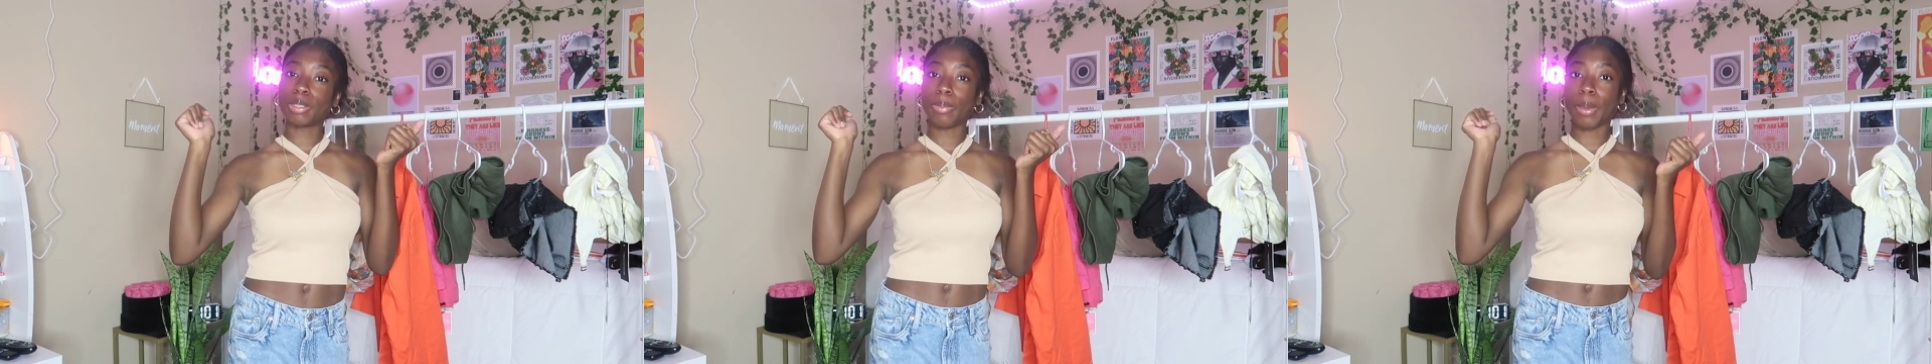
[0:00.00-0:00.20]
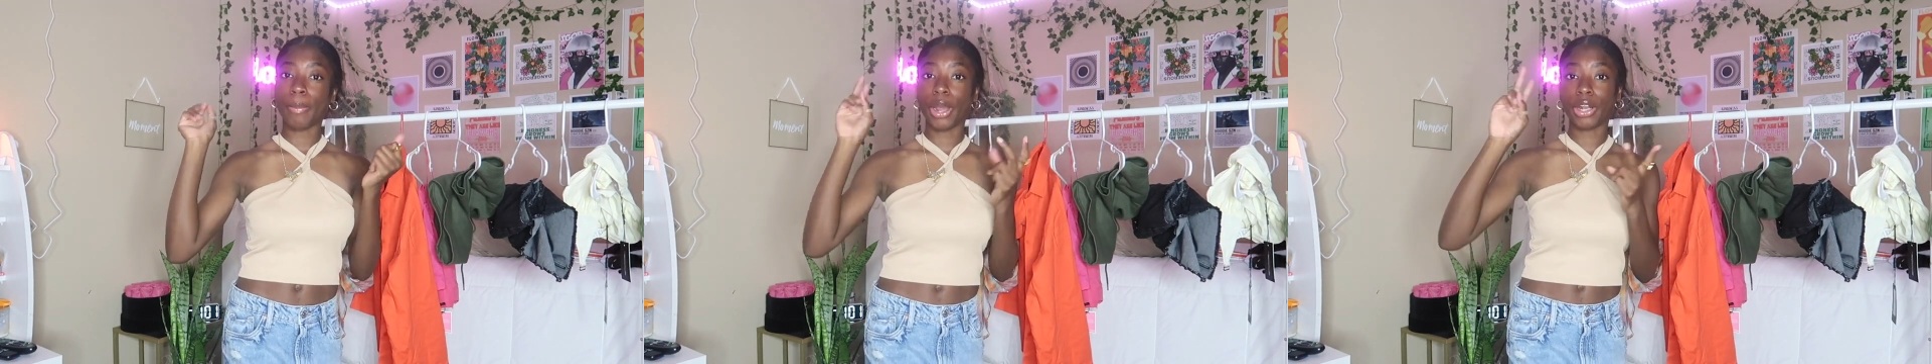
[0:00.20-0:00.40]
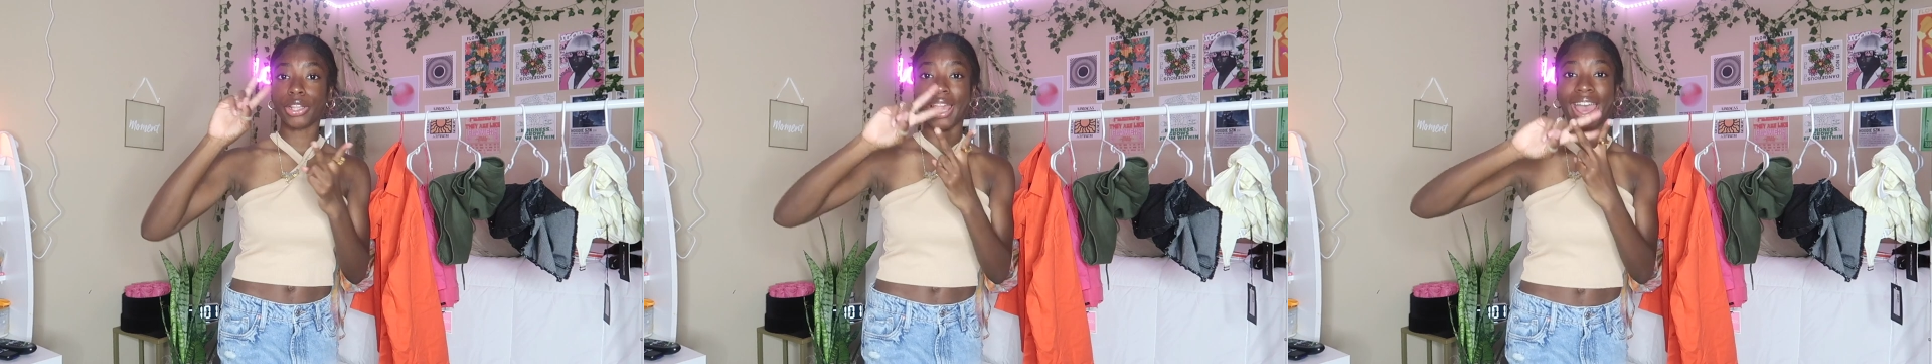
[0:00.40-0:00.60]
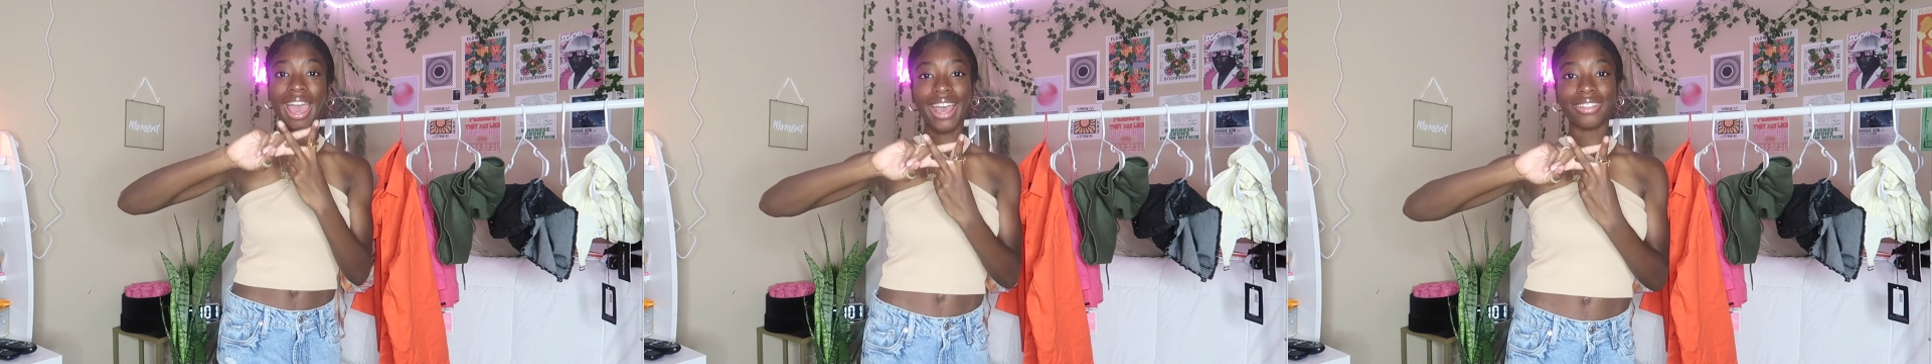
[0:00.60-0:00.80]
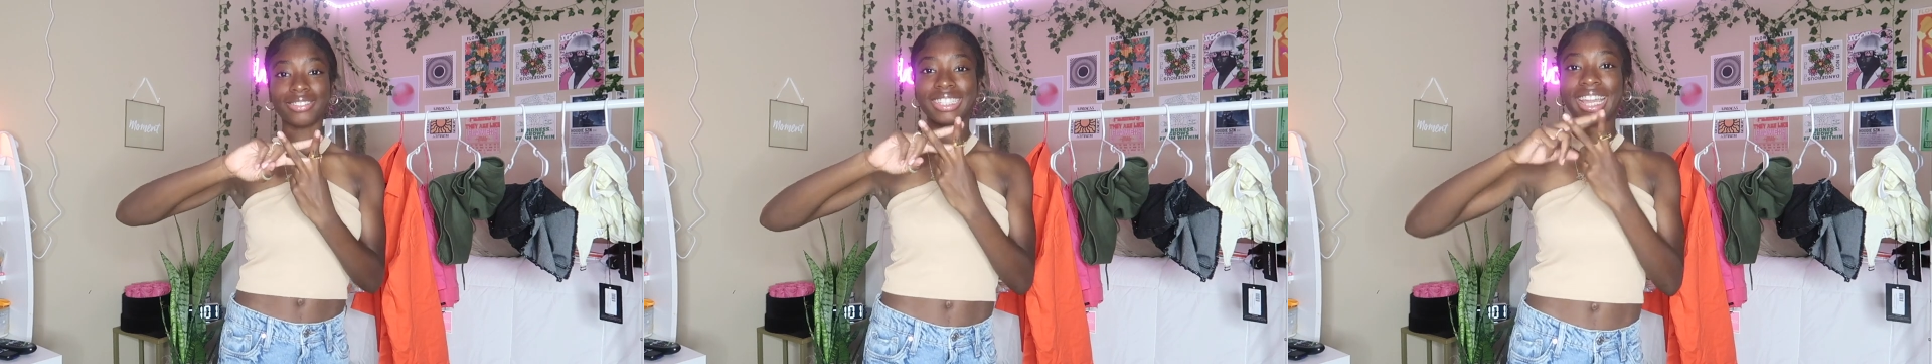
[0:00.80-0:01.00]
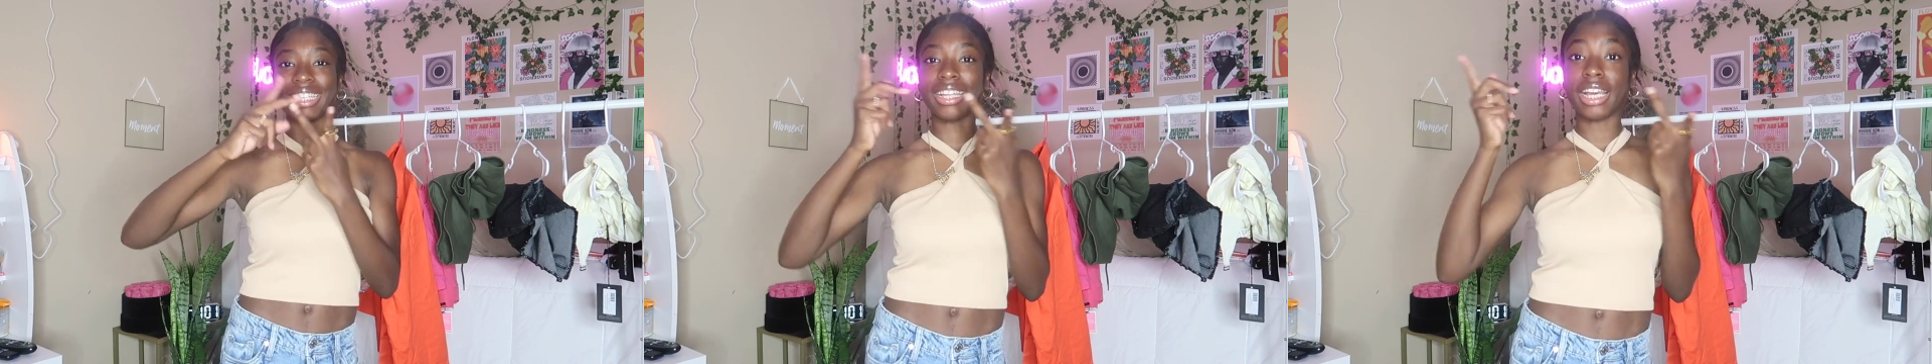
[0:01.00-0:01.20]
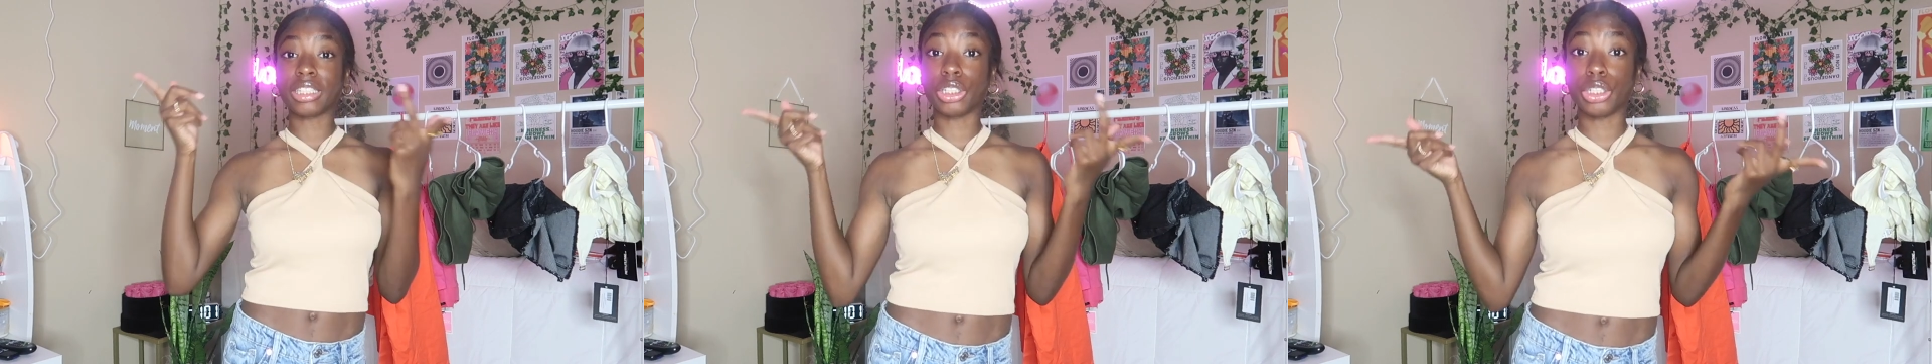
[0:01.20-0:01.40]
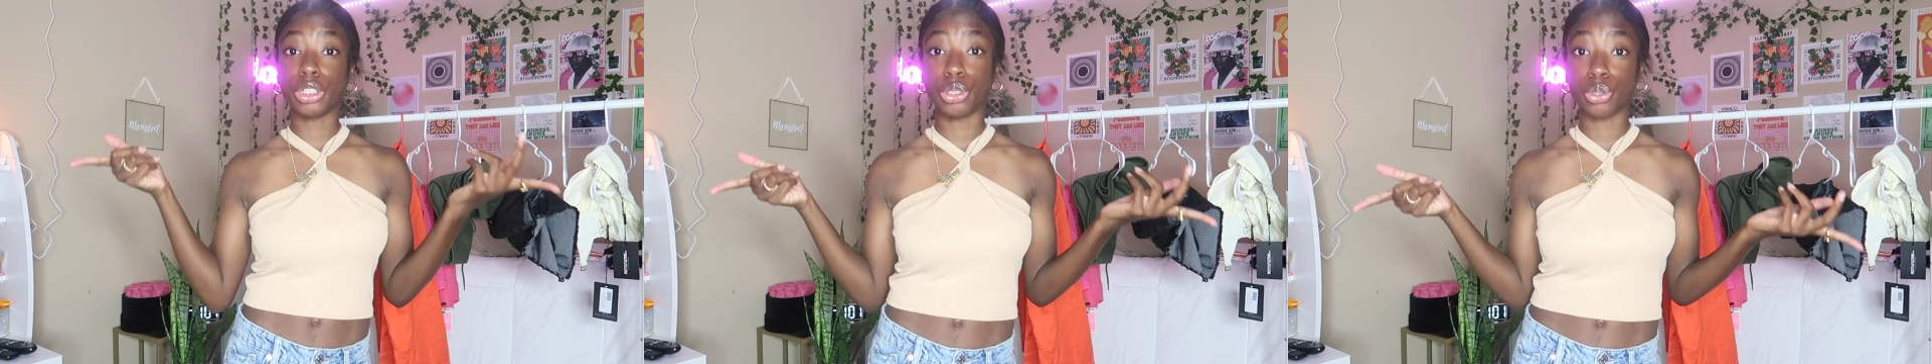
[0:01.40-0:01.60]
to be a part of the hashtag Dazzle